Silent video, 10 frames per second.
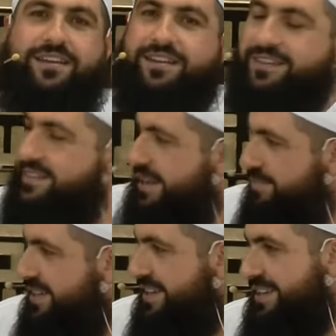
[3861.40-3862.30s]
So I'm
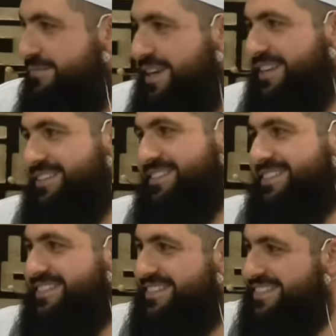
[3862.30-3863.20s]
thinking, man,
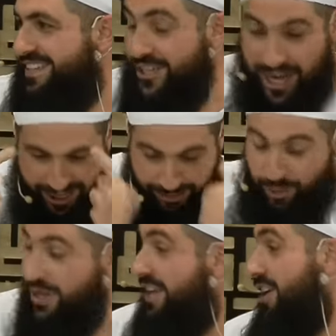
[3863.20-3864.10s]
you know, and I'm
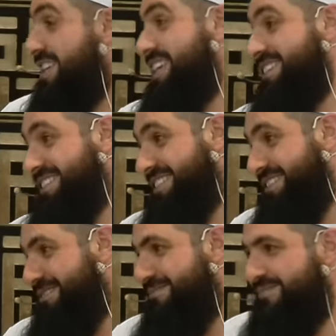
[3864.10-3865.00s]
looking like this.
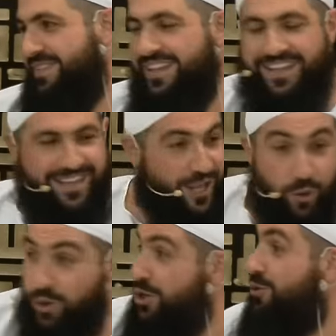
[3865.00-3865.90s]

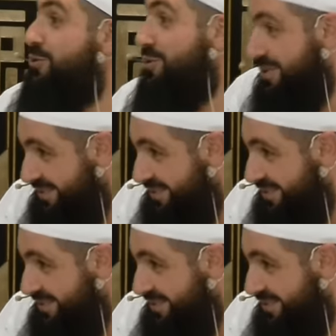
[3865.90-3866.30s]
What do you do?